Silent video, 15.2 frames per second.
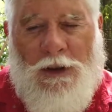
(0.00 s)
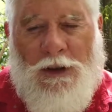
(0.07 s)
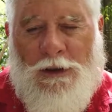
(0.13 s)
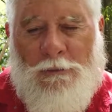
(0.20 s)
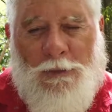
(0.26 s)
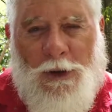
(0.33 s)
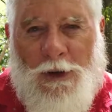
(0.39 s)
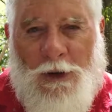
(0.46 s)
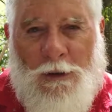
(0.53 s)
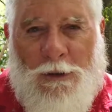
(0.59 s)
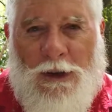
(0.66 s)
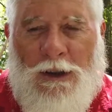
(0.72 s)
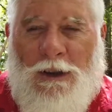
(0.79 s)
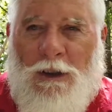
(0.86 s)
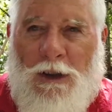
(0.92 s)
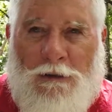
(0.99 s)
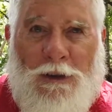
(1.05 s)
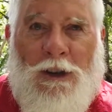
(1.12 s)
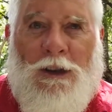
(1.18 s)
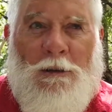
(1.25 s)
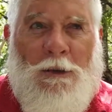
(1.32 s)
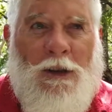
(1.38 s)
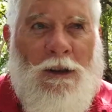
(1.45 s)
It doesn't bother me. I
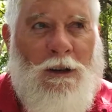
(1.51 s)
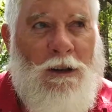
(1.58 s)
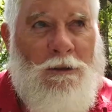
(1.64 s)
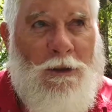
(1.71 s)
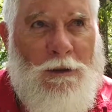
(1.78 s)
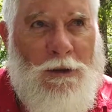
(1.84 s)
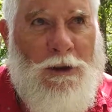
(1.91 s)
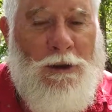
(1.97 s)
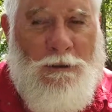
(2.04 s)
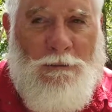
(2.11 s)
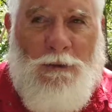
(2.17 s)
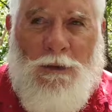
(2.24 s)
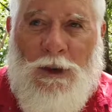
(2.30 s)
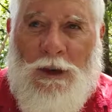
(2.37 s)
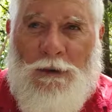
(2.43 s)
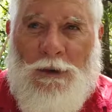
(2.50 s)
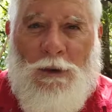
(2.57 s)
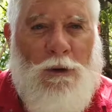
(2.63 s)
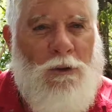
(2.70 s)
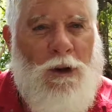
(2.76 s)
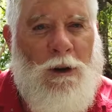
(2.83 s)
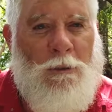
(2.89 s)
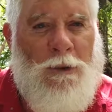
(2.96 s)
value my life. I want to live
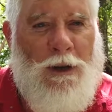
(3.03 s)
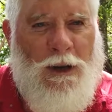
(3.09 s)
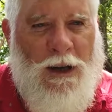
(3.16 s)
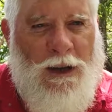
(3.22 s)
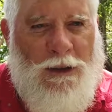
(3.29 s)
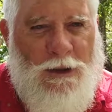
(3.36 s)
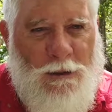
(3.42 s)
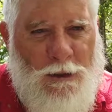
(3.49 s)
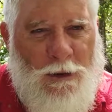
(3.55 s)
to a ripe old age.